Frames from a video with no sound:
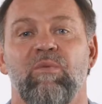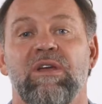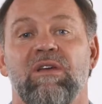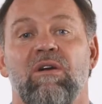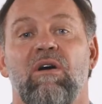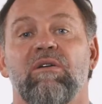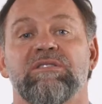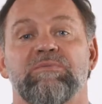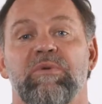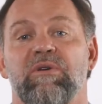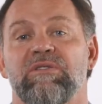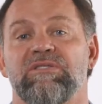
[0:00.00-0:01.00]
we can all
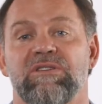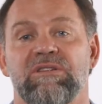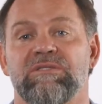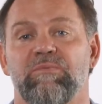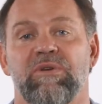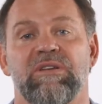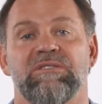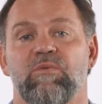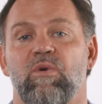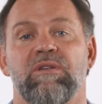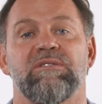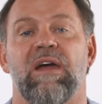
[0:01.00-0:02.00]
experience shin splints at
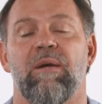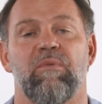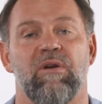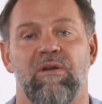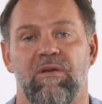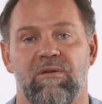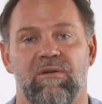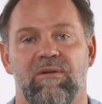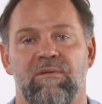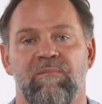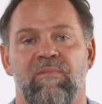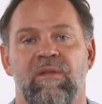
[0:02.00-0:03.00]
one time or another.
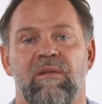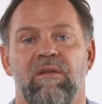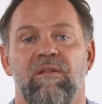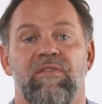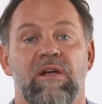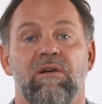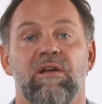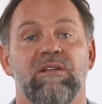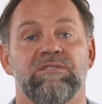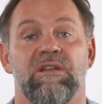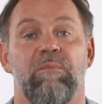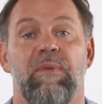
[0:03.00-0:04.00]
Theragun
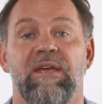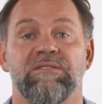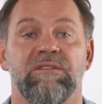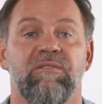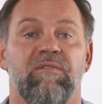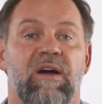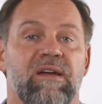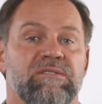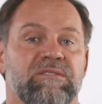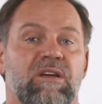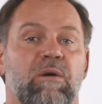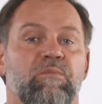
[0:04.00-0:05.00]
is an amazing device
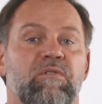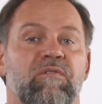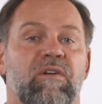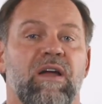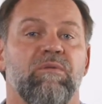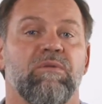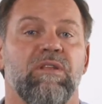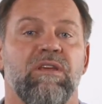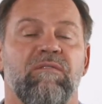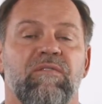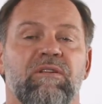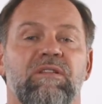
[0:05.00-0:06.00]
to help you find
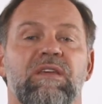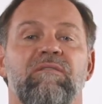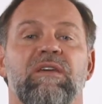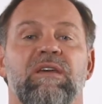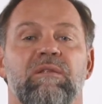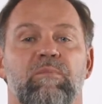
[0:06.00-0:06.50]
relief and alleviate the